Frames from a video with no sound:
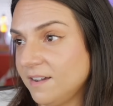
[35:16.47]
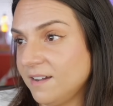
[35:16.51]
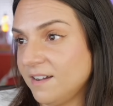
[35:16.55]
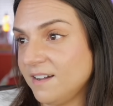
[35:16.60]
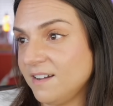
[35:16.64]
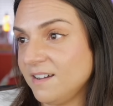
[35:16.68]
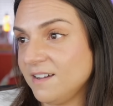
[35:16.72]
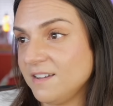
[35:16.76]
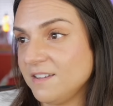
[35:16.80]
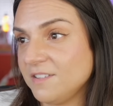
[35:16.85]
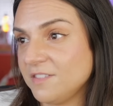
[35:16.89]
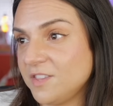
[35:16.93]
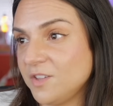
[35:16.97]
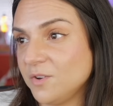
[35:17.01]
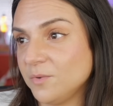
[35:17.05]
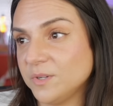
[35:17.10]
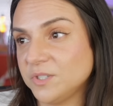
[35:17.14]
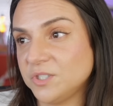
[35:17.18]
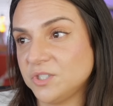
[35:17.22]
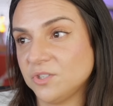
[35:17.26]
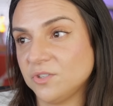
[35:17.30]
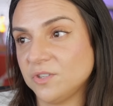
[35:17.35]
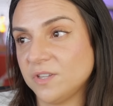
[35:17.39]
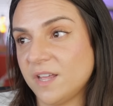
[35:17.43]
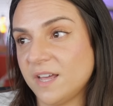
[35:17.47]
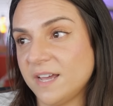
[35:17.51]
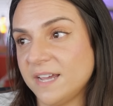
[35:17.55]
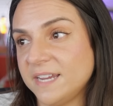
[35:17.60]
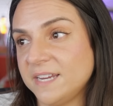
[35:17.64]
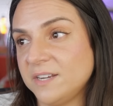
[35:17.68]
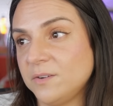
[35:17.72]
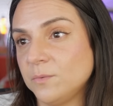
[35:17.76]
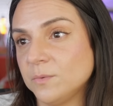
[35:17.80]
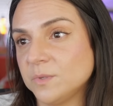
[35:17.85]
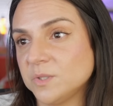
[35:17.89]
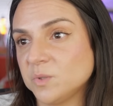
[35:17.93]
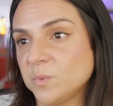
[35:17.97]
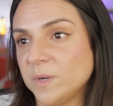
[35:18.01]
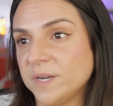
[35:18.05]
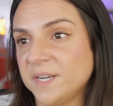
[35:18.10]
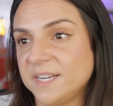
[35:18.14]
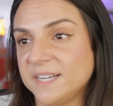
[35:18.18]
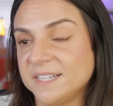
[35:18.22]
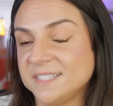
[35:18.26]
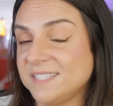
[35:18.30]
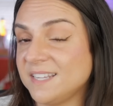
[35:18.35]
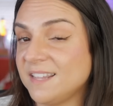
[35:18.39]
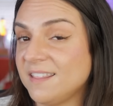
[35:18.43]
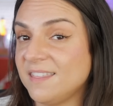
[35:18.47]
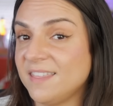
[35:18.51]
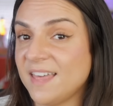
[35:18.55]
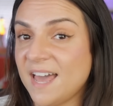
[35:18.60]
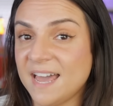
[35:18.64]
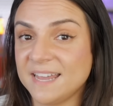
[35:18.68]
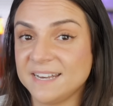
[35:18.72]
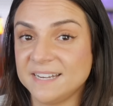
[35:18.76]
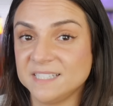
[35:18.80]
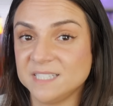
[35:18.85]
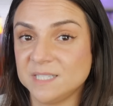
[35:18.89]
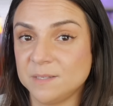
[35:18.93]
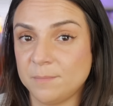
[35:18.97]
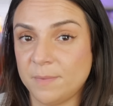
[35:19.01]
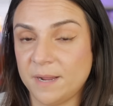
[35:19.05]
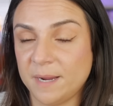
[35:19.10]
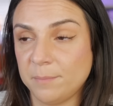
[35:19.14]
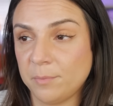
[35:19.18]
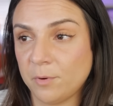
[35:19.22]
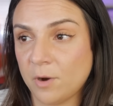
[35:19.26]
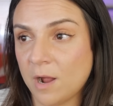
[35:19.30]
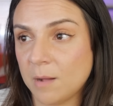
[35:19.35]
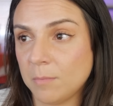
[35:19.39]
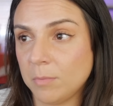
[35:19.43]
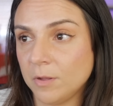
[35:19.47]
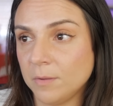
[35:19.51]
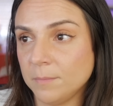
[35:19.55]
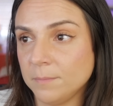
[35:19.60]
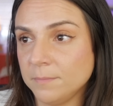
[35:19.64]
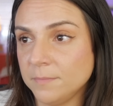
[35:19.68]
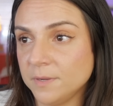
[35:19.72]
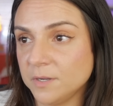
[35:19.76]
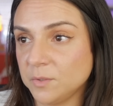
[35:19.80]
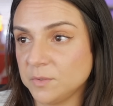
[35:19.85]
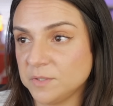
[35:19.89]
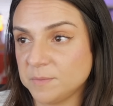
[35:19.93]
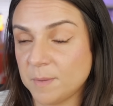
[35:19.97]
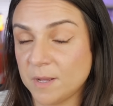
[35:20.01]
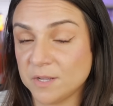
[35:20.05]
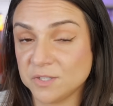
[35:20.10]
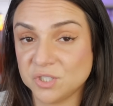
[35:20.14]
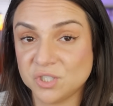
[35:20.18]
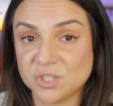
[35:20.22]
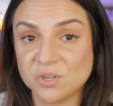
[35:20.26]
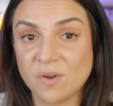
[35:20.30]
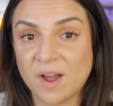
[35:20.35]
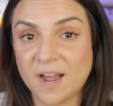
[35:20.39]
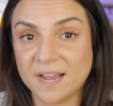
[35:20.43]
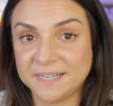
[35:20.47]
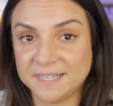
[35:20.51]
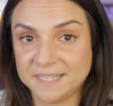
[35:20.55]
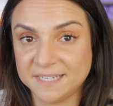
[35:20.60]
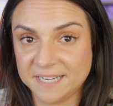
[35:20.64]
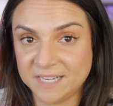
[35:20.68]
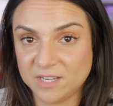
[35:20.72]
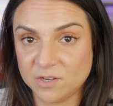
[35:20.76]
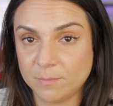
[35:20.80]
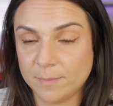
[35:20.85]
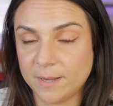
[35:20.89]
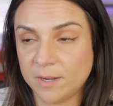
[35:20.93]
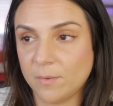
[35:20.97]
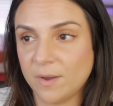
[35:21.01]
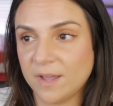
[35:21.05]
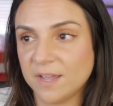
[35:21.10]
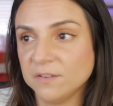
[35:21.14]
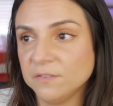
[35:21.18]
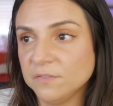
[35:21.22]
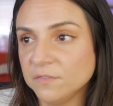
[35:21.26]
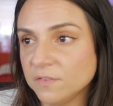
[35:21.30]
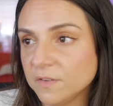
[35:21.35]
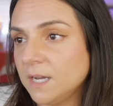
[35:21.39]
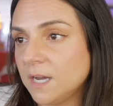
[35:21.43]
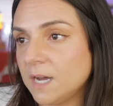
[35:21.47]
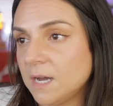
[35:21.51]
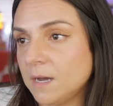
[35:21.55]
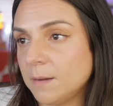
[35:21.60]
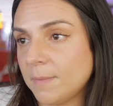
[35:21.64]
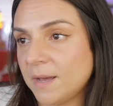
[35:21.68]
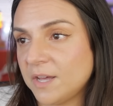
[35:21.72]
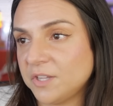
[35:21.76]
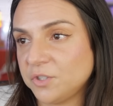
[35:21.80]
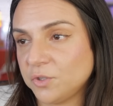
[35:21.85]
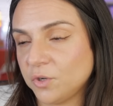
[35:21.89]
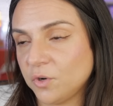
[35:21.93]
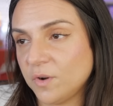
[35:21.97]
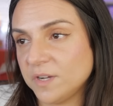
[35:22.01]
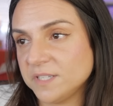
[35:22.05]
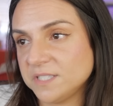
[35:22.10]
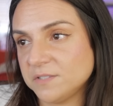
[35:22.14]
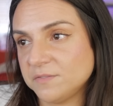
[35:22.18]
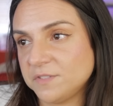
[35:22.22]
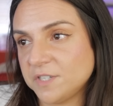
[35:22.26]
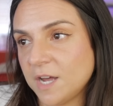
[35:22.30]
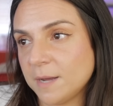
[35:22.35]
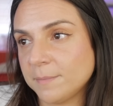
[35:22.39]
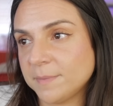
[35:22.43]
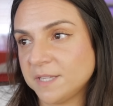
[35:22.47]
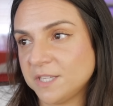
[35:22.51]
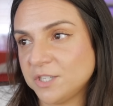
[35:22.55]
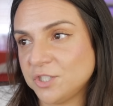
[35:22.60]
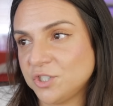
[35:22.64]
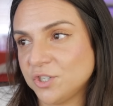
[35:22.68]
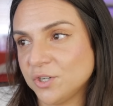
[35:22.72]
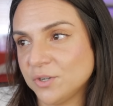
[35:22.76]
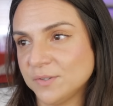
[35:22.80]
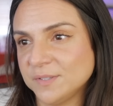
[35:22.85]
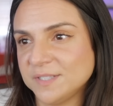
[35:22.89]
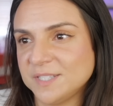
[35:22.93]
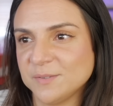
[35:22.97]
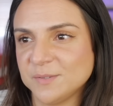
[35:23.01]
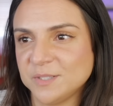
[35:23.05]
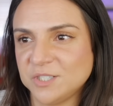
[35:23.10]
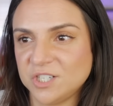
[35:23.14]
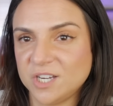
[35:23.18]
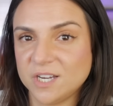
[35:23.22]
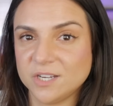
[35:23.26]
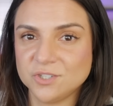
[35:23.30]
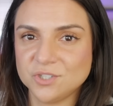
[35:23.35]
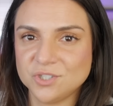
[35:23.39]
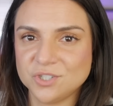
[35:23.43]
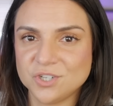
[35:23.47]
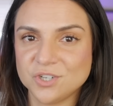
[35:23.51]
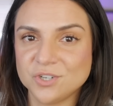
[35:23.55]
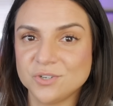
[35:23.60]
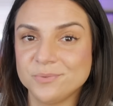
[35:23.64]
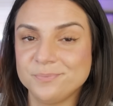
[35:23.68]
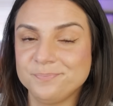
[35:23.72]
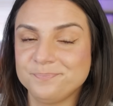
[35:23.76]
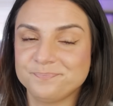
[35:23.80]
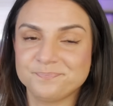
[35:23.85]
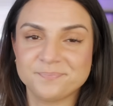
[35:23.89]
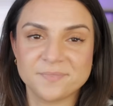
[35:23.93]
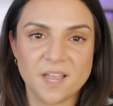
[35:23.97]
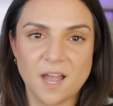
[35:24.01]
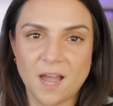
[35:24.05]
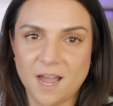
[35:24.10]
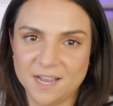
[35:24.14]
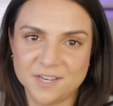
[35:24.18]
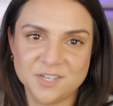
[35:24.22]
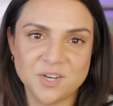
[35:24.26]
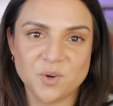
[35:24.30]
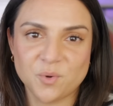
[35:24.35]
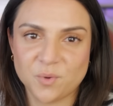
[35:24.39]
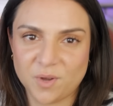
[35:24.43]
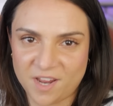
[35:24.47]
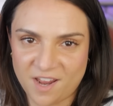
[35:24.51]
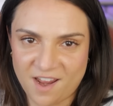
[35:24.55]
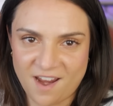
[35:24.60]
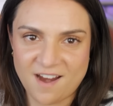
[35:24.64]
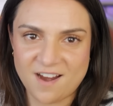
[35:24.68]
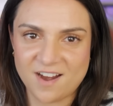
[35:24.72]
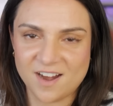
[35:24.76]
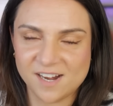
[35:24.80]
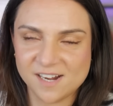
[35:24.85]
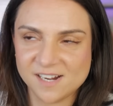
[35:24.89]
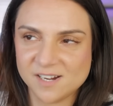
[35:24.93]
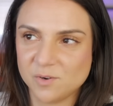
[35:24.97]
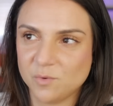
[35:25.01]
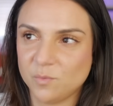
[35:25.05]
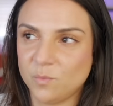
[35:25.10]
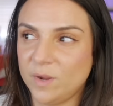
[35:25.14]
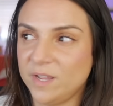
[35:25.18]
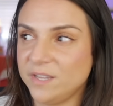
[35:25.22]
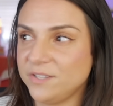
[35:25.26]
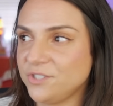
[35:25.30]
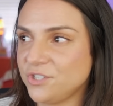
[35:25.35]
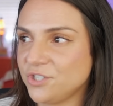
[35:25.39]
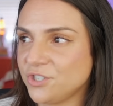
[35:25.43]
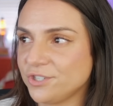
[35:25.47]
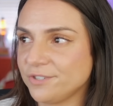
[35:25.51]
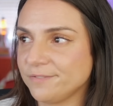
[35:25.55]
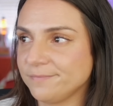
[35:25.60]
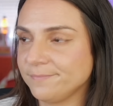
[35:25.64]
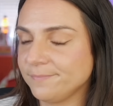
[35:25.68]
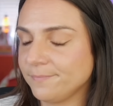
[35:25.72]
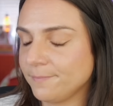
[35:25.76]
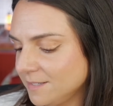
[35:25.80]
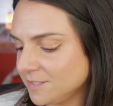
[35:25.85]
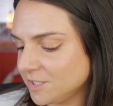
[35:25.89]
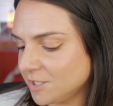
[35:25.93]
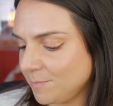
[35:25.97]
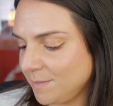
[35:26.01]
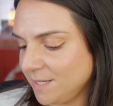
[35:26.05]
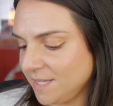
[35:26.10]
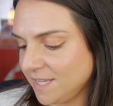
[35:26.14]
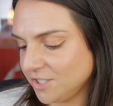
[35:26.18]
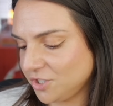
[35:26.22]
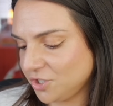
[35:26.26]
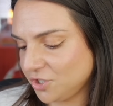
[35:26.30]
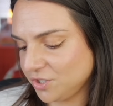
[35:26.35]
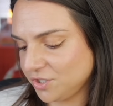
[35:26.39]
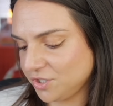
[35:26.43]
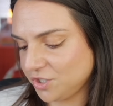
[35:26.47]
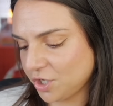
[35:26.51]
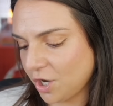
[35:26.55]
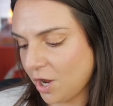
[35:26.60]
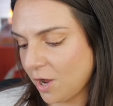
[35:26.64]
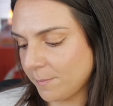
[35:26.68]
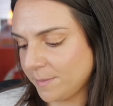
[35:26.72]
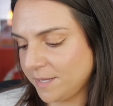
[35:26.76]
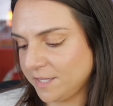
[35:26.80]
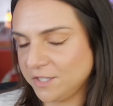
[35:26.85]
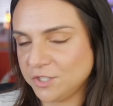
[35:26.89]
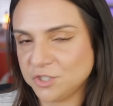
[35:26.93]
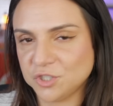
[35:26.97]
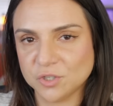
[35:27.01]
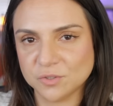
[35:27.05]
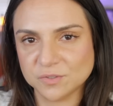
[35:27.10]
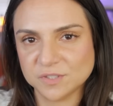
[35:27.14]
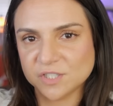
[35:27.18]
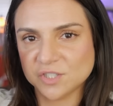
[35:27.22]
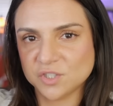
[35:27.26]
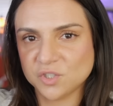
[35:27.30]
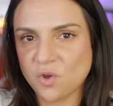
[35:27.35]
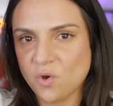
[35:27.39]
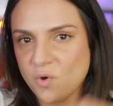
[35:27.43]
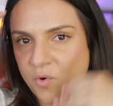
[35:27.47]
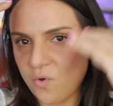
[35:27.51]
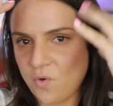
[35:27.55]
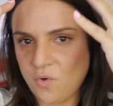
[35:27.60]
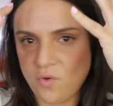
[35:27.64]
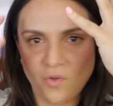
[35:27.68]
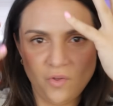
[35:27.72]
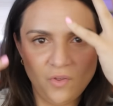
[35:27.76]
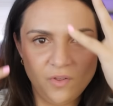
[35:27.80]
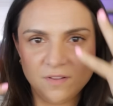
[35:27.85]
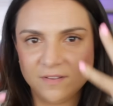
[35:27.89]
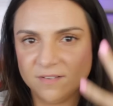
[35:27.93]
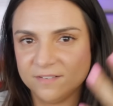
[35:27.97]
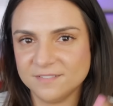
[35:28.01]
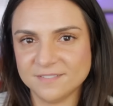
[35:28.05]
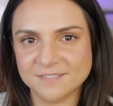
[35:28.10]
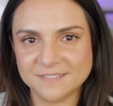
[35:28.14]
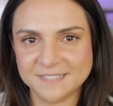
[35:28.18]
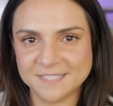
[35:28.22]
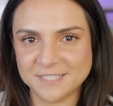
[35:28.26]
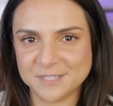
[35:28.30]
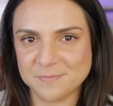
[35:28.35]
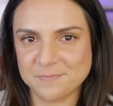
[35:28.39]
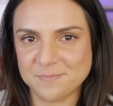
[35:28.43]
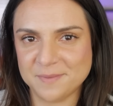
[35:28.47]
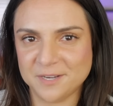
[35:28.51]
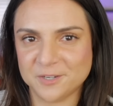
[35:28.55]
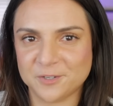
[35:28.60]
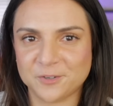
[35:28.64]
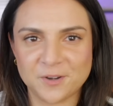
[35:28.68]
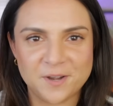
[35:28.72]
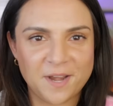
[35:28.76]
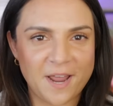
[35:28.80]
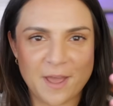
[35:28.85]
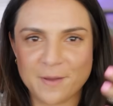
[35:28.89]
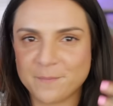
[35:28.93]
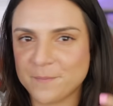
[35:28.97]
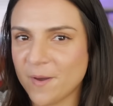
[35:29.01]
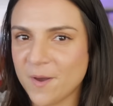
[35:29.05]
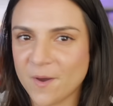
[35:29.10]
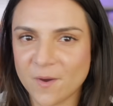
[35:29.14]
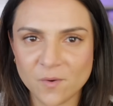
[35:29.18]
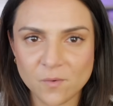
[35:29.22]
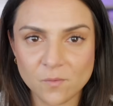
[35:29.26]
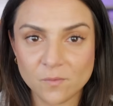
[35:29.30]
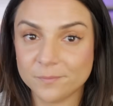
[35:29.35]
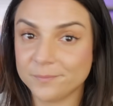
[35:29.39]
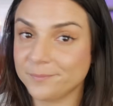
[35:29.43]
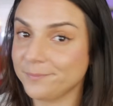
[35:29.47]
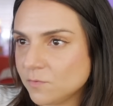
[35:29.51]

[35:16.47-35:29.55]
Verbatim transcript: Ah, the original line was written as "That isn't my problem" in response to "I didn't kill my wife." Um, at the request of Tommy Lee Jones, it was changed to "I don't care," which to me that's just Tommy Lee Jones's whole demeanor and mo.